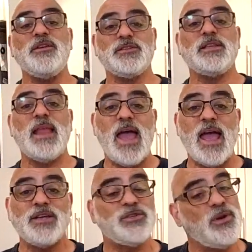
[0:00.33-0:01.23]
there's a
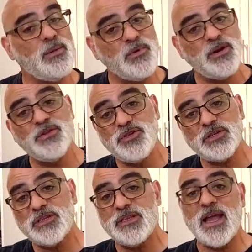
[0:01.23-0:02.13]
lag, so I'm going to
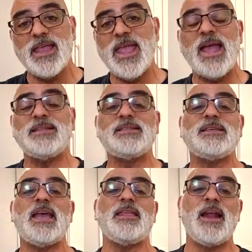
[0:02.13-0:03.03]
just again
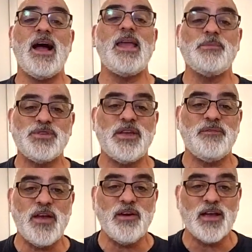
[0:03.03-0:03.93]
say that I am
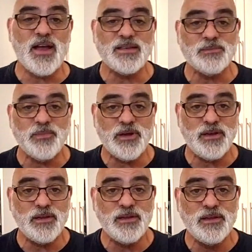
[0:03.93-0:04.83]
Chef Eric Eisenbud,
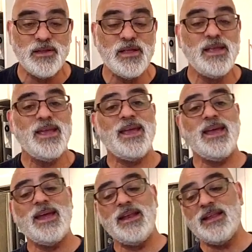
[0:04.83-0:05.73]

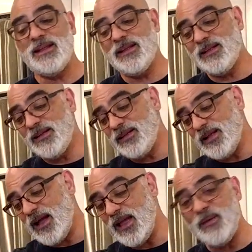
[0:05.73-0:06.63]
and
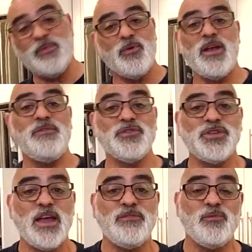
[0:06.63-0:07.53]
I am the Grateful
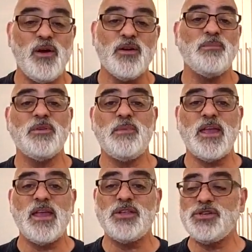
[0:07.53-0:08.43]
Chef. Welcome to my
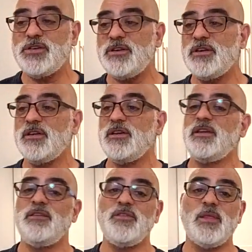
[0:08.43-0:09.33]
kitchen.
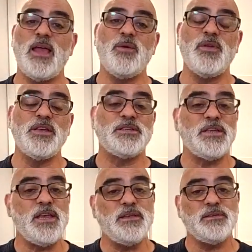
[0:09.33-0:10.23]
If you like what you
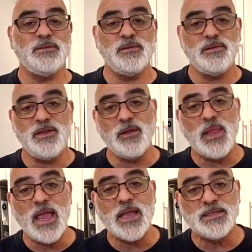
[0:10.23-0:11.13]
see,
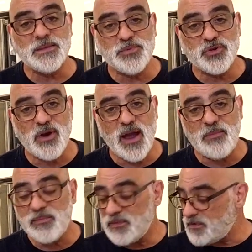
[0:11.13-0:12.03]
like and
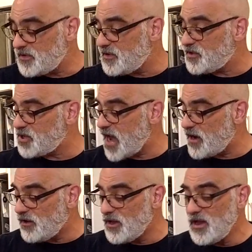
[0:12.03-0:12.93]
subscribe to the
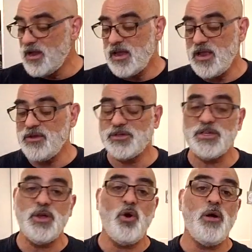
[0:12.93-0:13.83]
channel, and you'll
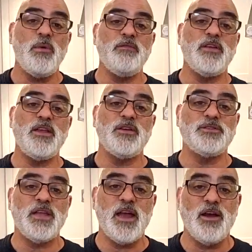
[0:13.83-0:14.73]
see all my
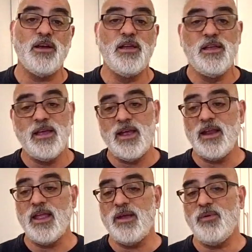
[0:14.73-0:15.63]
videos there. And
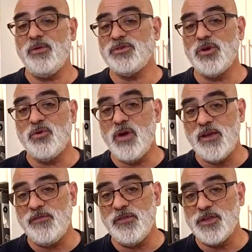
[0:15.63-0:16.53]
again, we are so
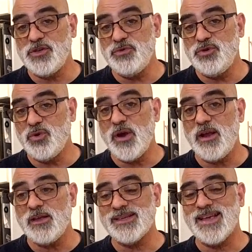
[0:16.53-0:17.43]
grateful that you join
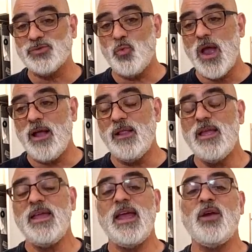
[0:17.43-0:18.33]
us as
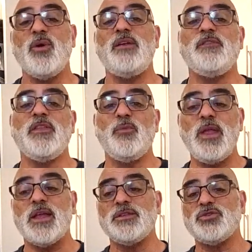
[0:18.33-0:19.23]
well, and grateful that
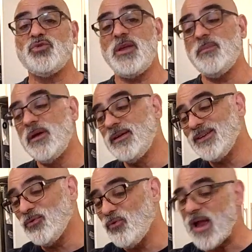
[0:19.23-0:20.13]
we can stream
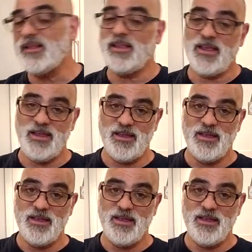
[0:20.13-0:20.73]
directly